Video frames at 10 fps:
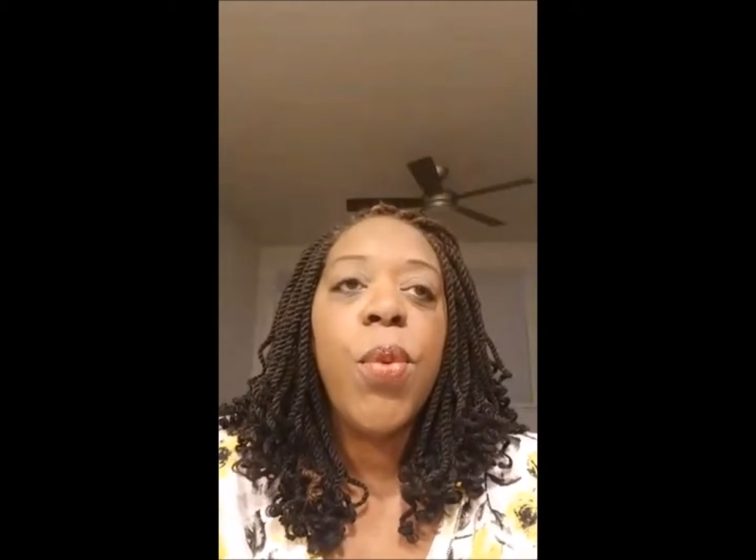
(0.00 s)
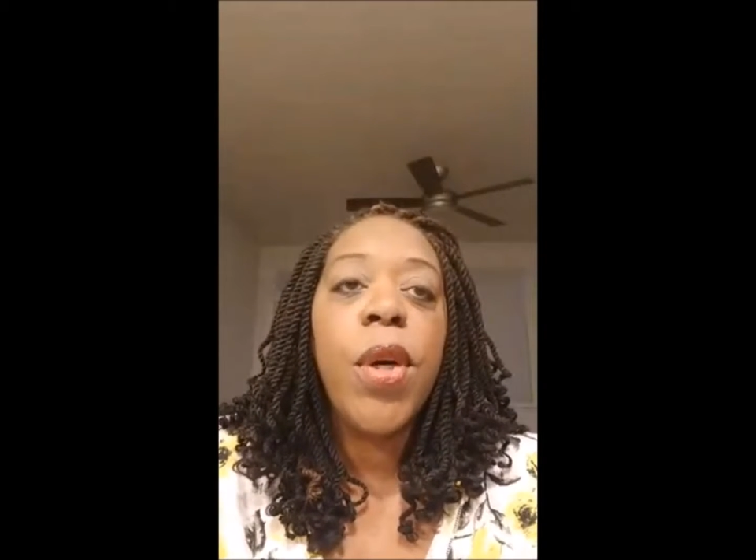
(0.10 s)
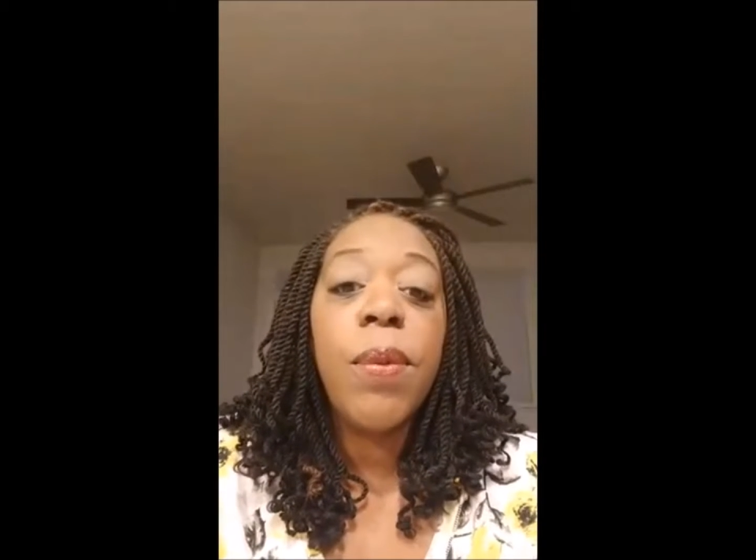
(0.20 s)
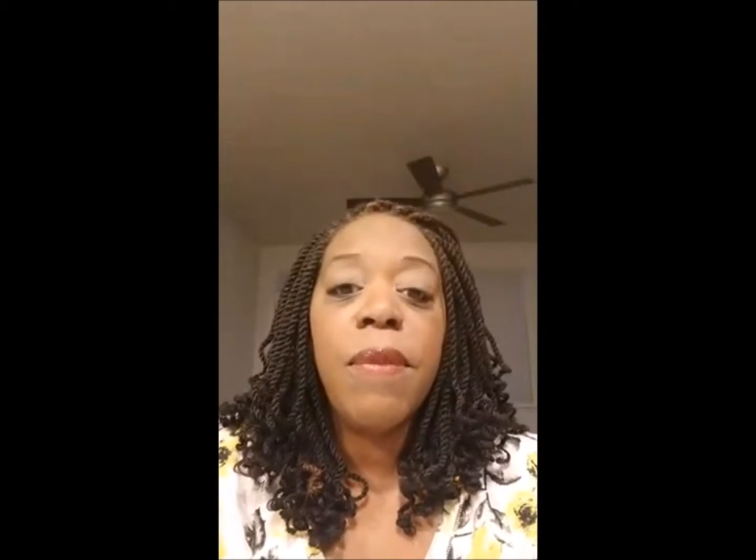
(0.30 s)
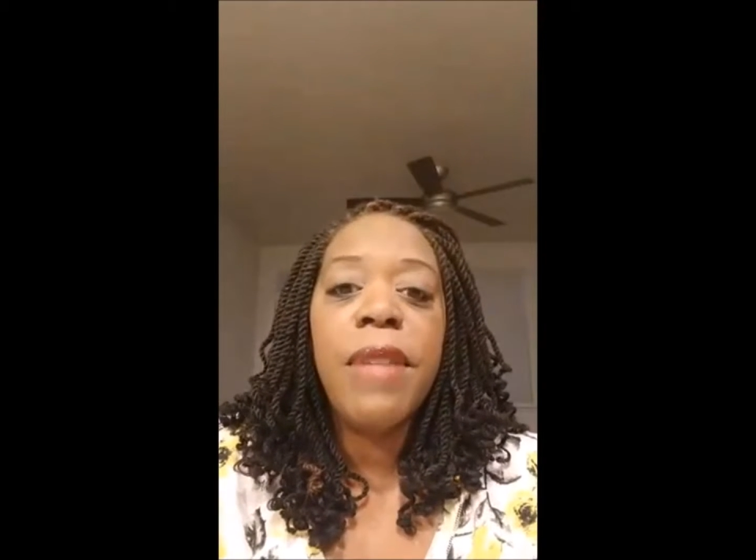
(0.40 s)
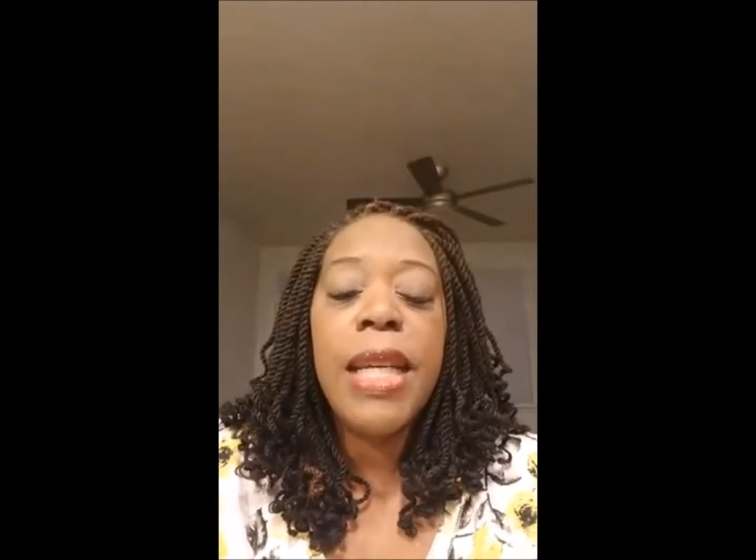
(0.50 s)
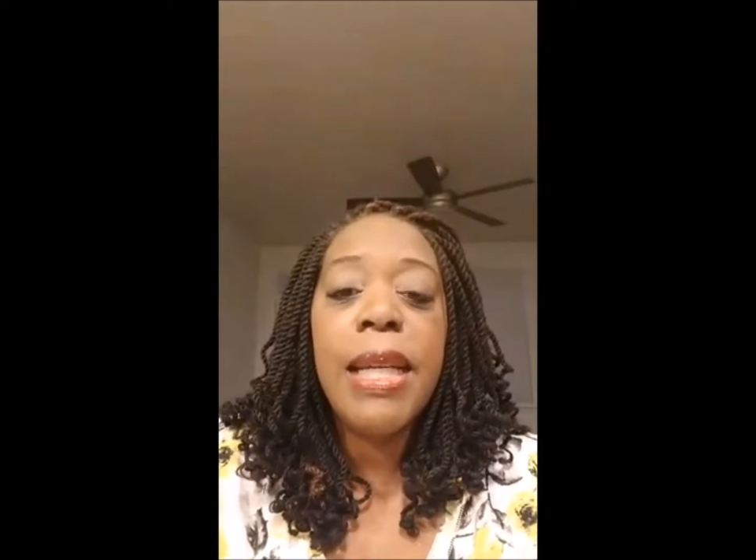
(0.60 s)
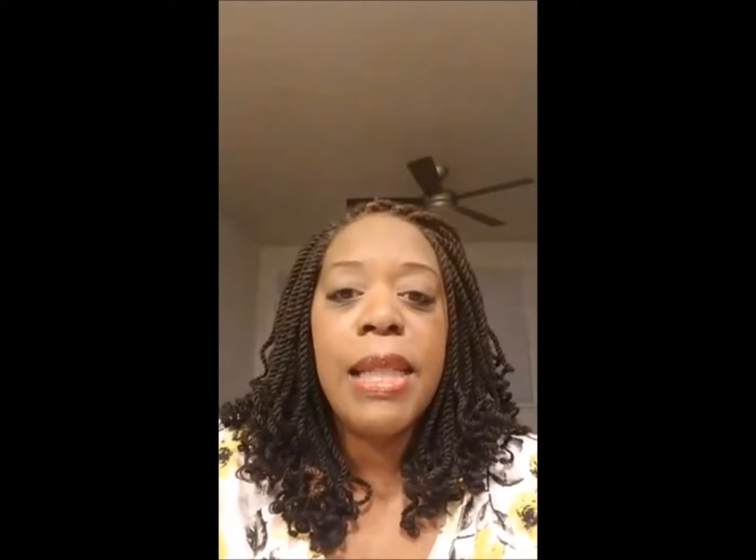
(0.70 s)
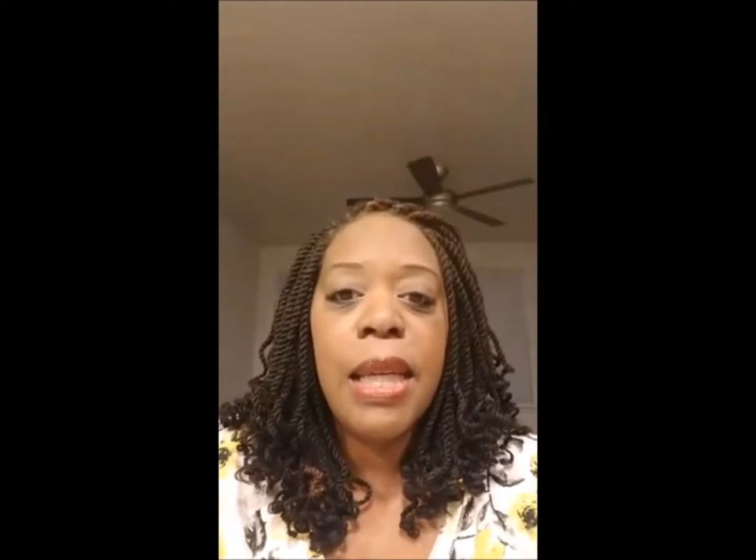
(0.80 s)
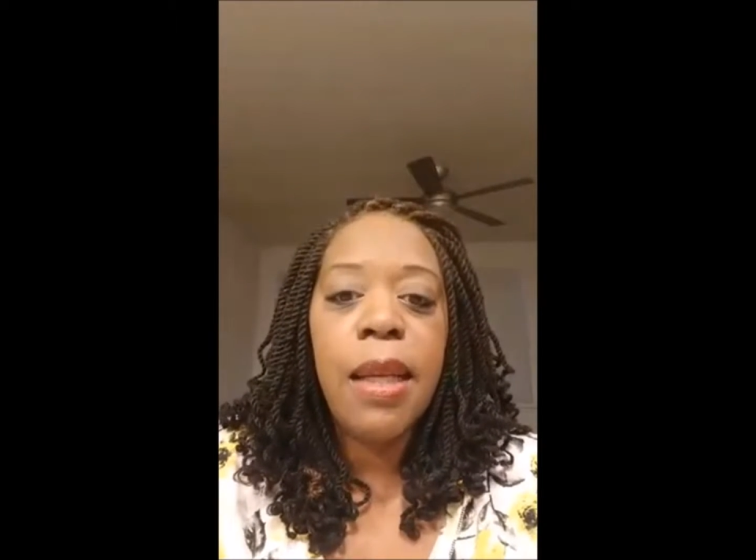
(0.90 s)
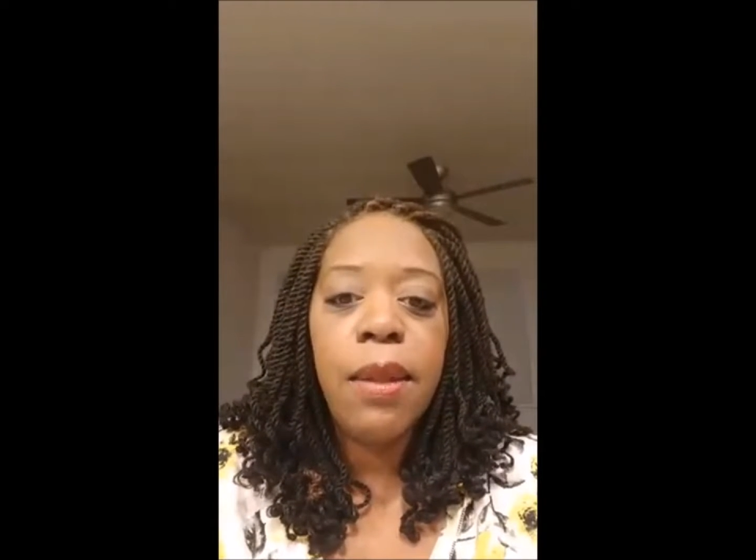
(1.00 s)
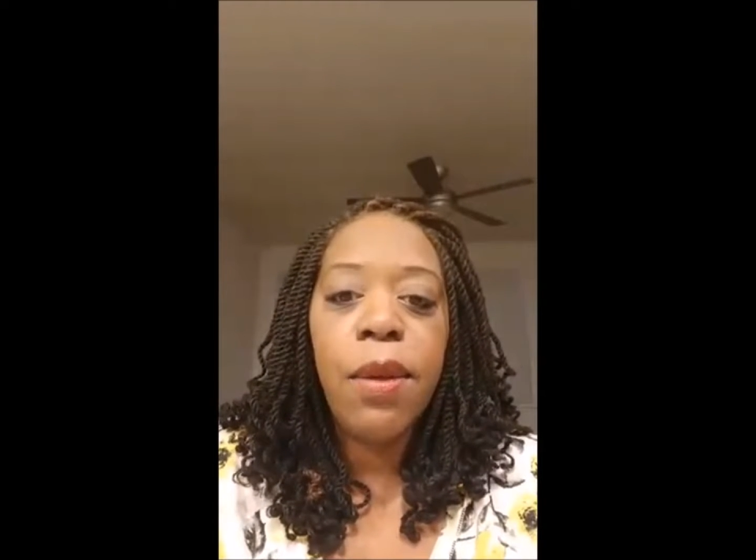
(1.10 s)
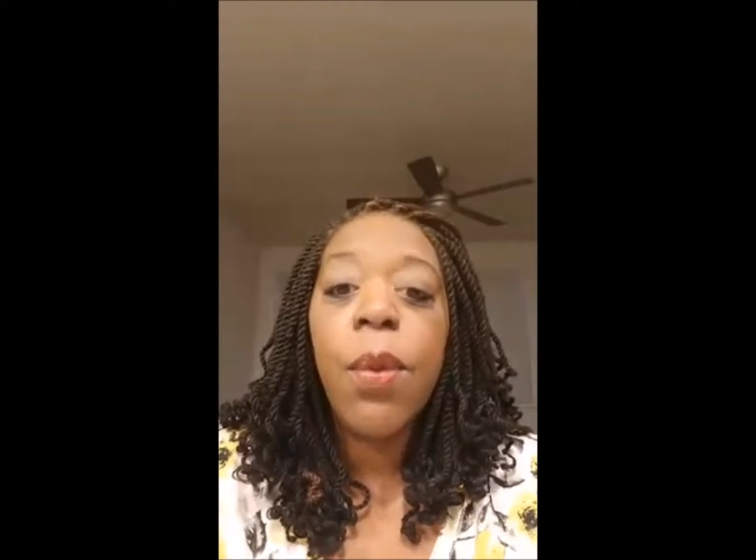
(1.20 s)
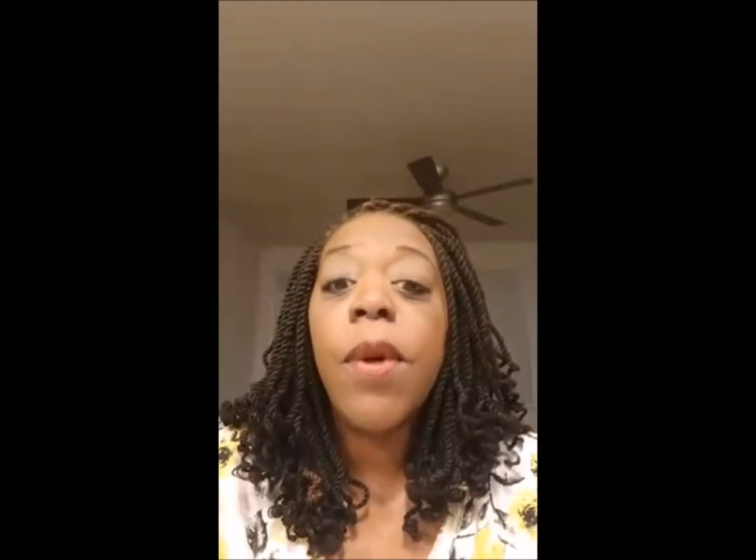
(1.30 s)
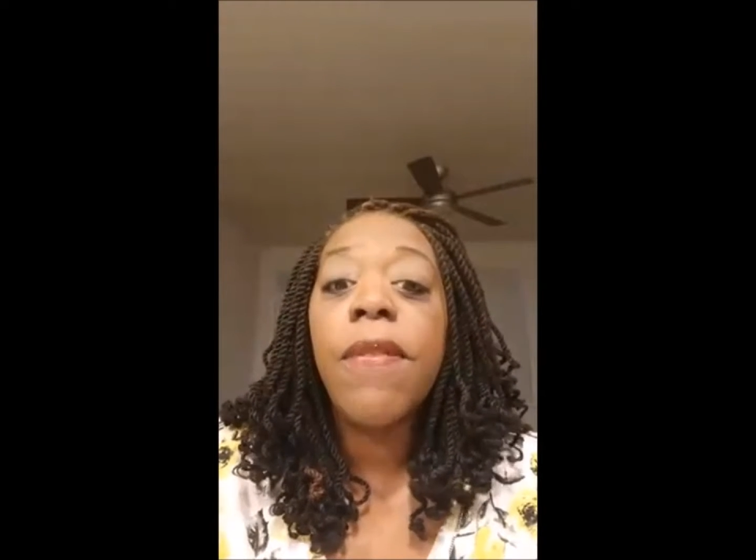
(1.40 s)
work with the kids in
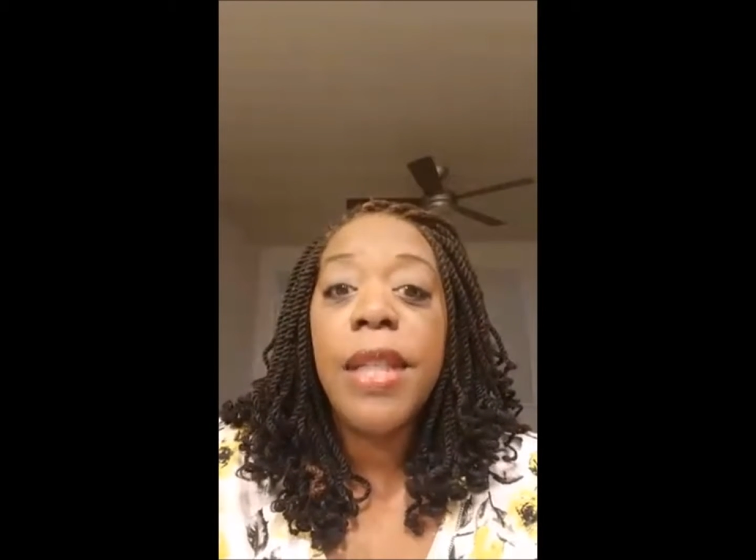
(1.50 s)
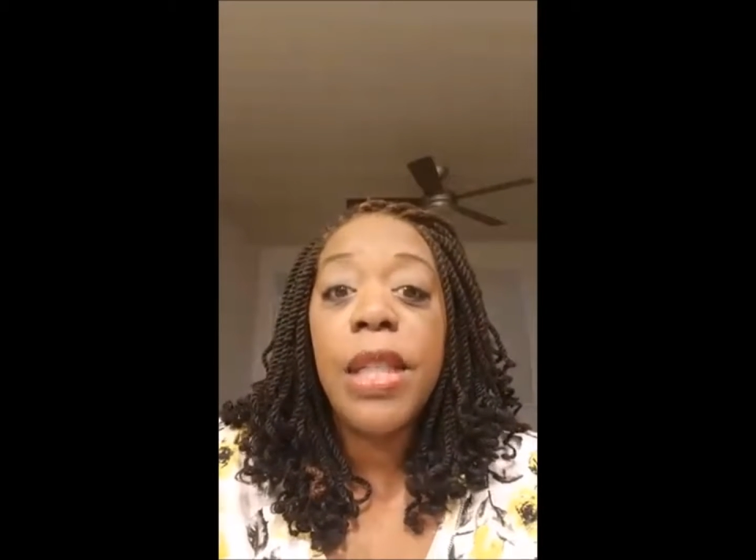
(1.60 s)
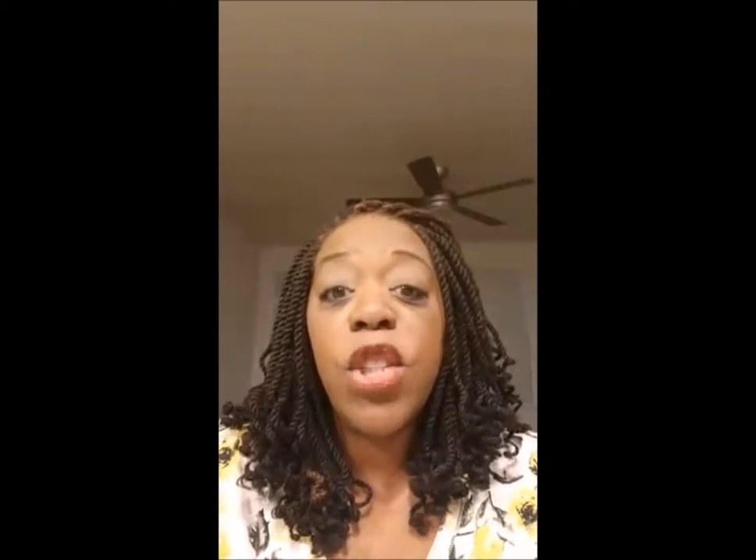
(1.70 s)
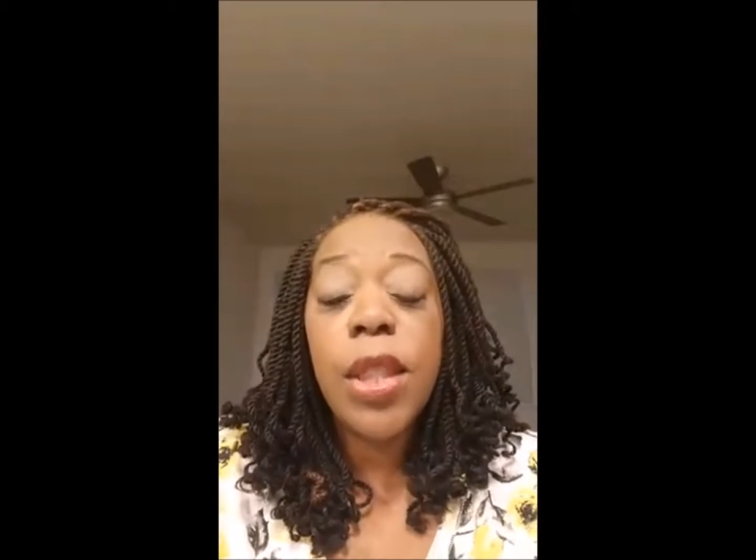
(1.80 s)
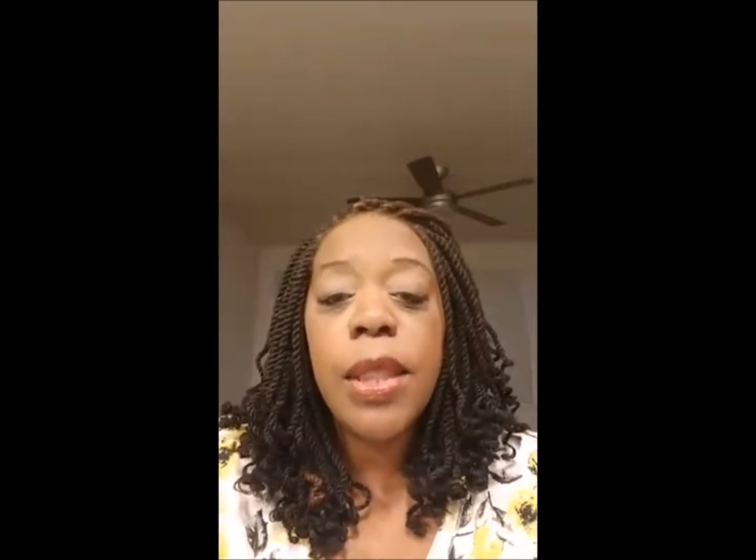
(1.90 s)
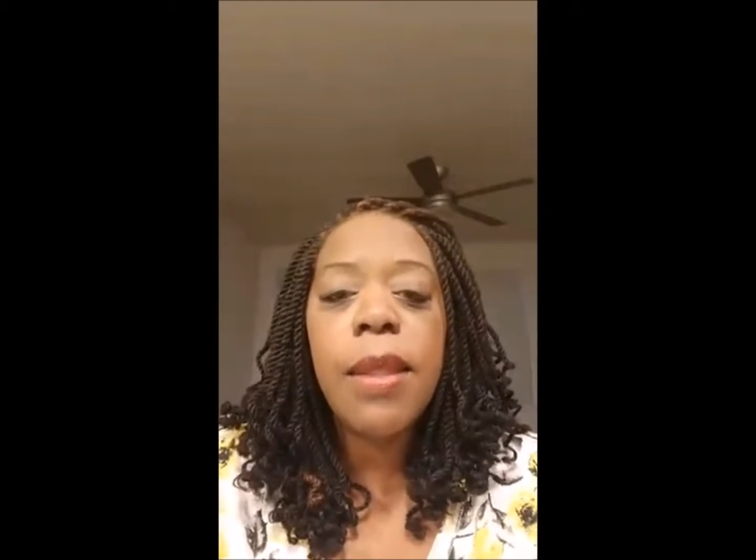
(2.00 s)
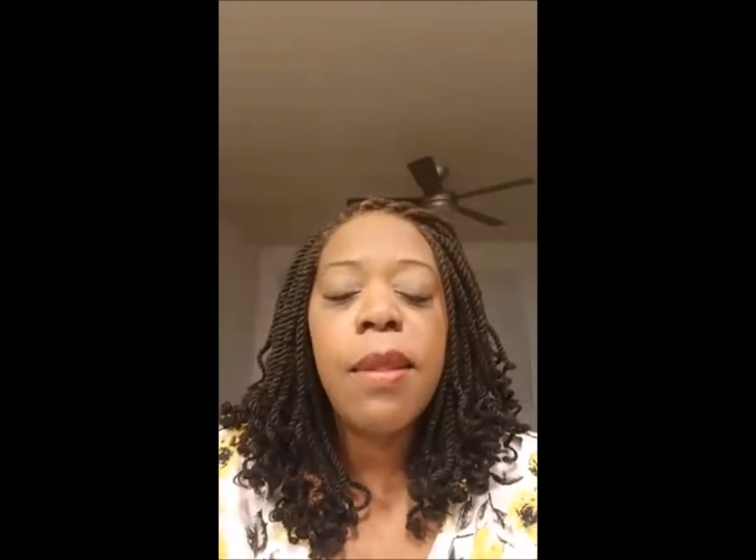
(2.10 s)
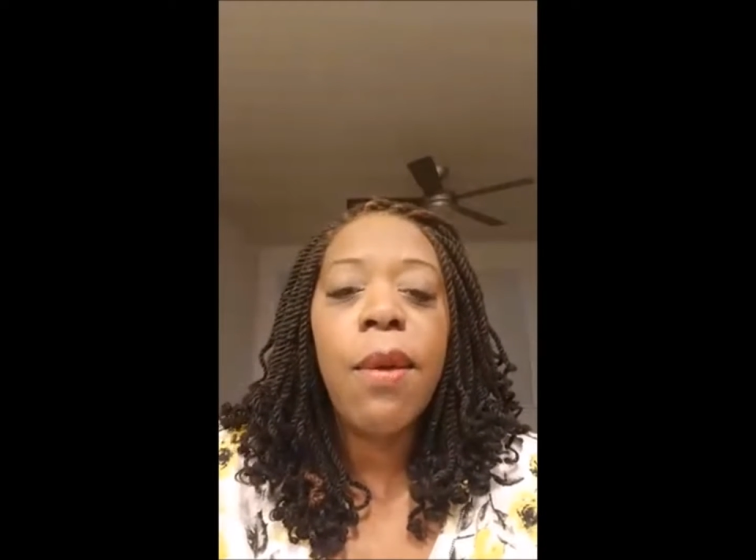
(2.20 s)
the orphanages.